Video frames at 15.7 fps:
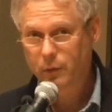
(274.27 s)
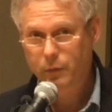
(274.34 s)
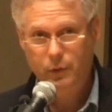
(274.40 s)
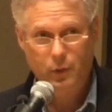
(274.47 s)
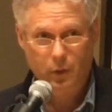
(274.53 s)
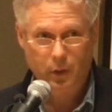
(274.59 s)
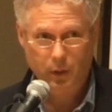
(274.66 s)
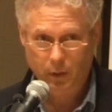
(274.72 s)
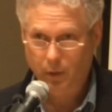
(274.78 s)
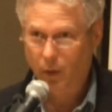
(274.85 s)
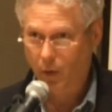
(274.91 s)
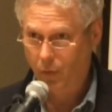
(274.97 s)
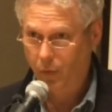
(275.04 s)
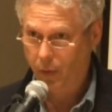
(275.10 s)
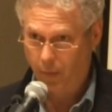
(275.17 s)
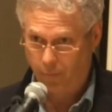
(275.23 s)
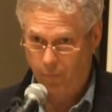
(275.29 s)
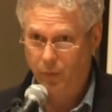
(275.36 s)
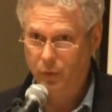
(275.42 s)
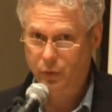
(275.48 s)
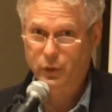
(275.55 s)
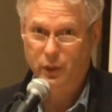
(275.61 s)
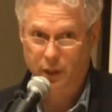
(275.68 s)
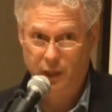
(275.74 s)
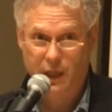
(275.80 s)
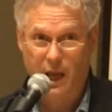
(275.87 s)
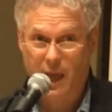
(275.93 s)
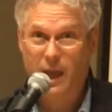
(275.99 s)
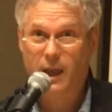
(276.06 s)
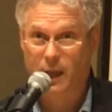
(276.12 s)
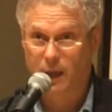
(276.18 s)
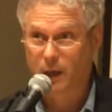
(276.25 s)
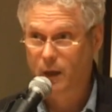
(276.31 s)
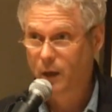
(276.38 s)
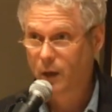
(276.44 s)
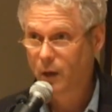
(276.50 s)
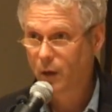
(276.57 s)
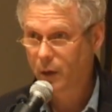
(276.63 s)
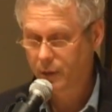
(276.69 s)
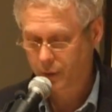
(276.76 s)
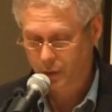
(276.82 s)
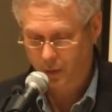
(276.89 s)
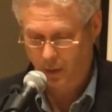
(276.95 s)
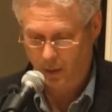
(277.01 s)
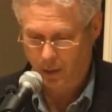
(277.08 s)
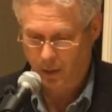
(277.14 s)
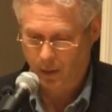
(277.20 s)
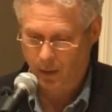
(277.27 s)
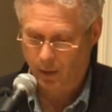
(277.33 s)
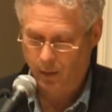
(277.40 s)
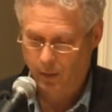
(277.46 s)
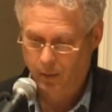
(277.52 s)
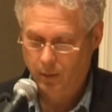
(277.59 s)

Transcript: during the first day on CNN.